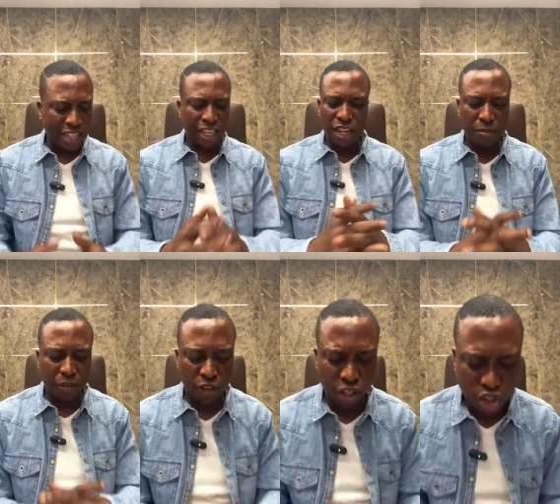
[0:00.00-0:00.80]
In the
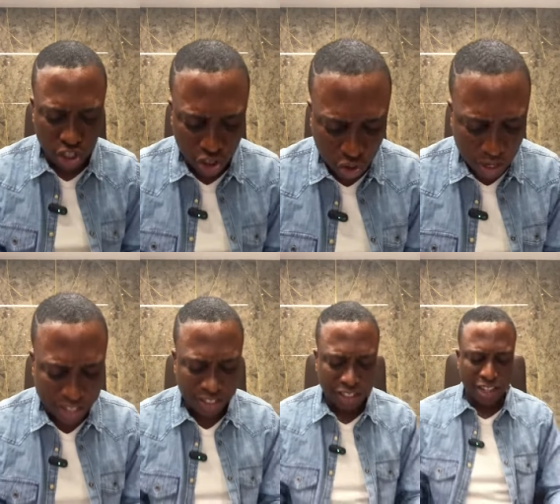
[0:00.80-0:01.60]
name of the Lord Jesus
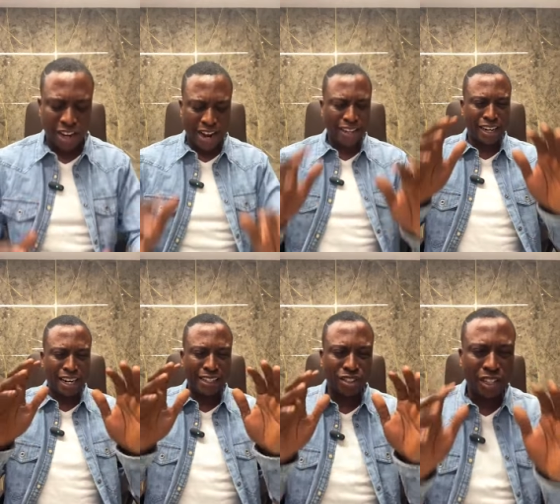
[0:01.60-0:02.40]
Christ, I
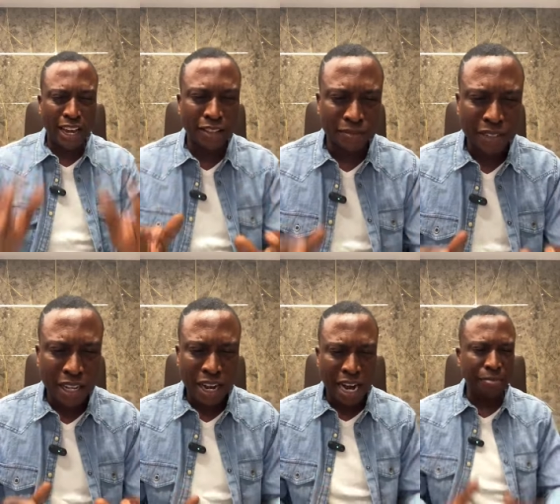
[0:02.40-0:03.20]
declare today,
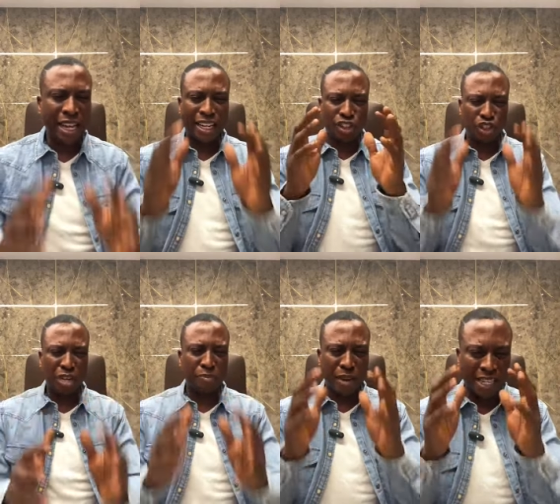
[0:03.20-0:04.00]
I'm like a
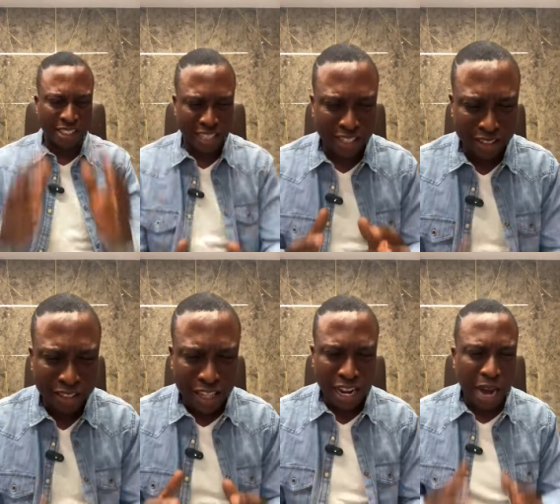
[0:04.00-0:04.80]
tree planted.
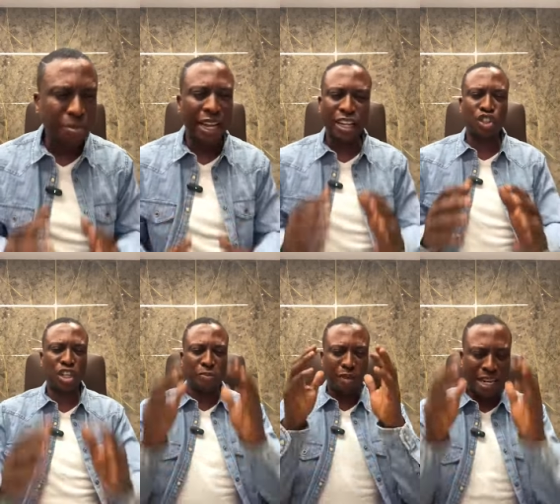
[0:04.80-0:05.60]
I'm like a
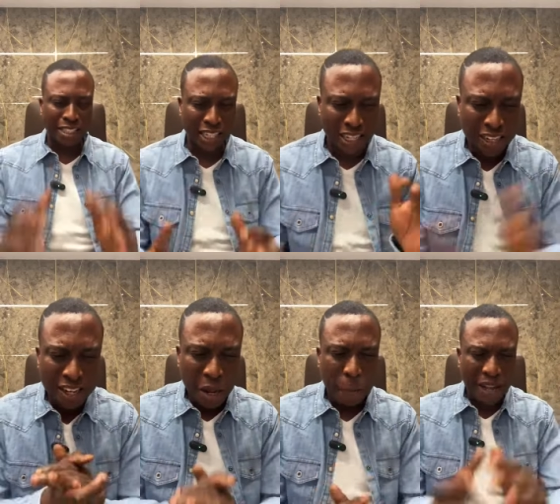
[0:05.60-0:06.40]
tree planted
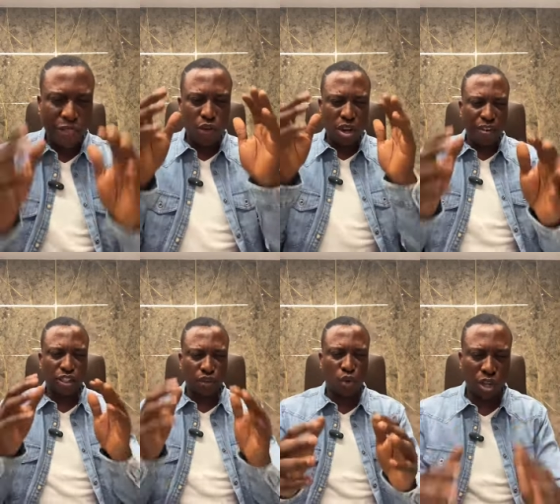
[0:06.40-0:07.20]
by the
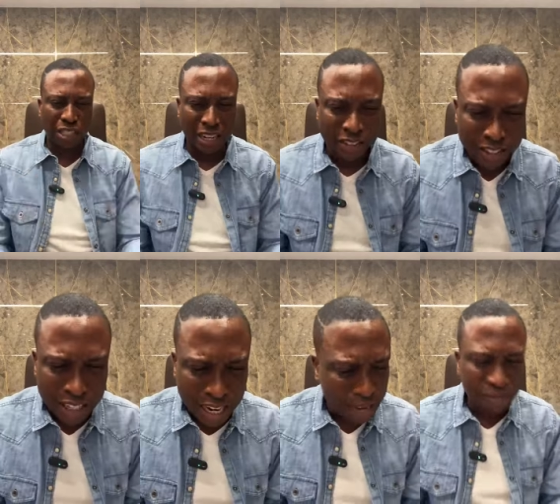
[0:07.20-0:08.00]
rivers of water
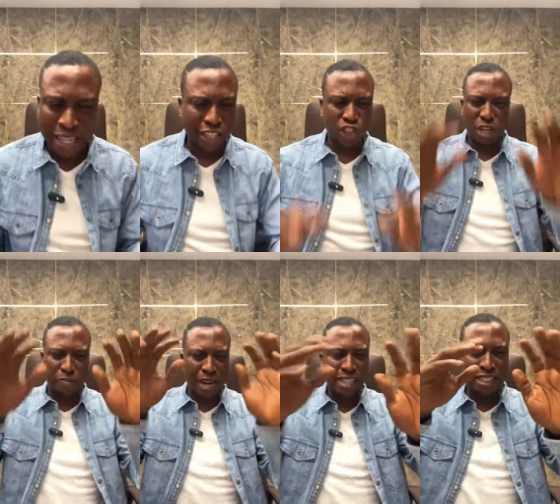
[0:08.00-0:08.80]
I'm like a
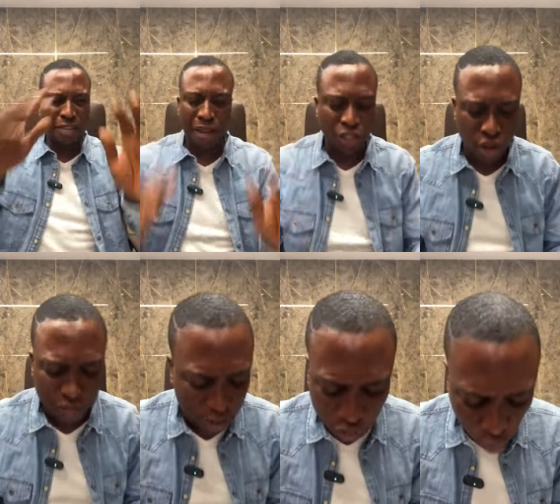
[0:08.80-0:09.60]
tree planted by the
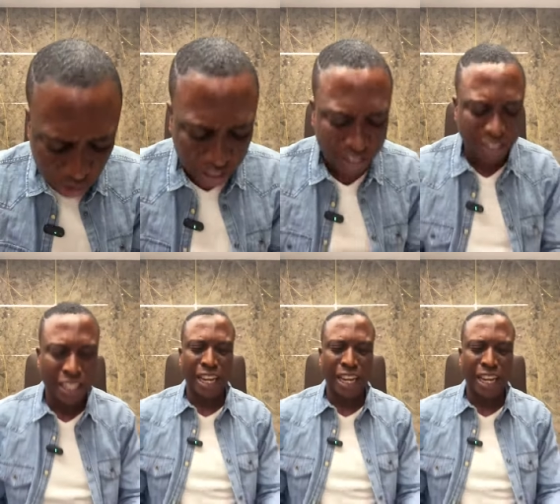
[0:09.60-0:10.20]
rivers of water.